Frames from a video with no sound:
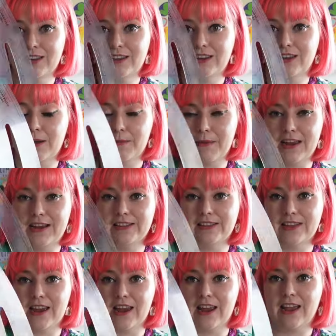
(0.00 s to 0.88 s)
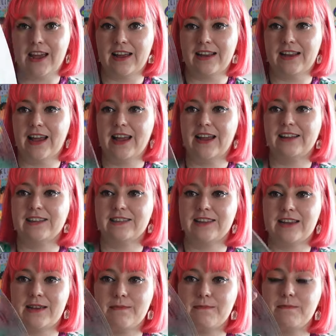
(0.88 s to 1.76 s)
amazing, and it has
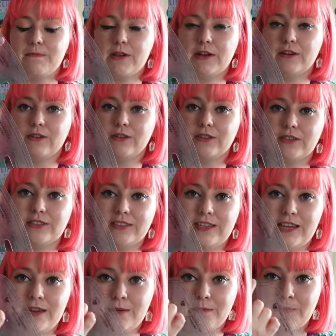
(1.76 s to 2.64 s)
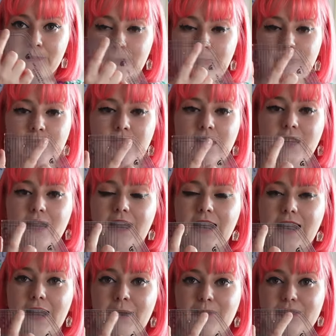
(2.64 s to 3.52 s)
inbuilt seam
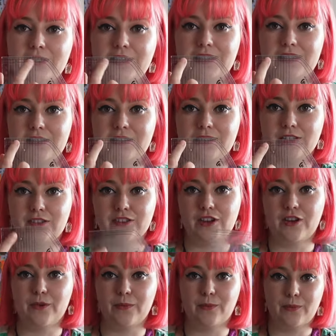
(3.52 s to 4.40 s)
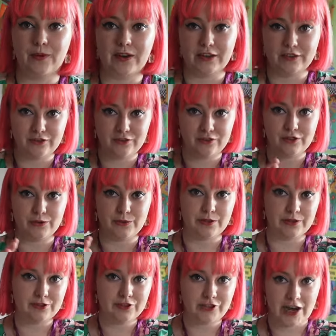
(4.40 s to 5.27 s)
allowances. So when I do
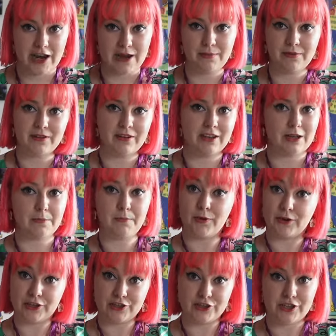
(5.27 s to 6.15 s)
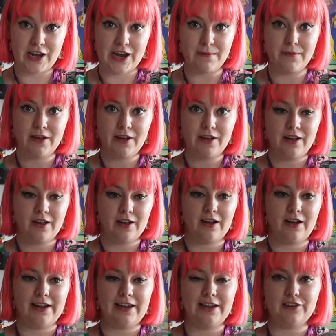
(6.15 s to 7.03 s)
a shape, like a bodice shape,
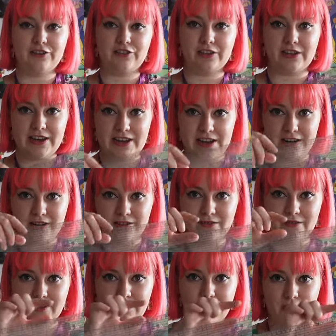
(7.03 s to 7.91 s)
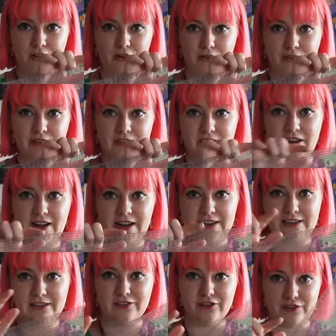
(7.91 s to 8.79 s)
I literally along the
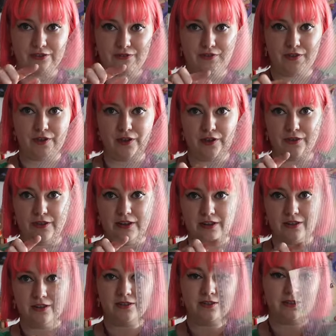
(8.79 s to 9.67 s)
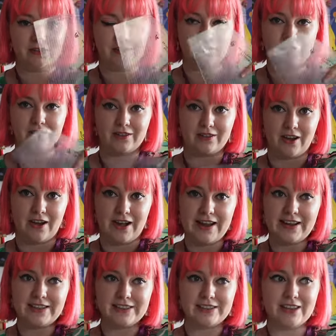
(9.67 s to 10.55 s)
sides just follow the
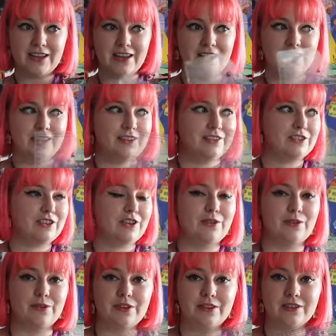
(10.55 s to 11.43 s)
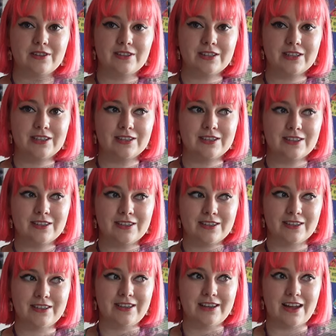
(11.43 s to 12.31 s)
guides. So
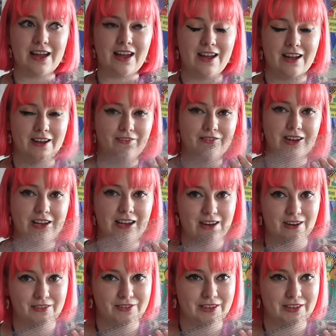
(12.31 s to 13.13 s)
yeah, I really love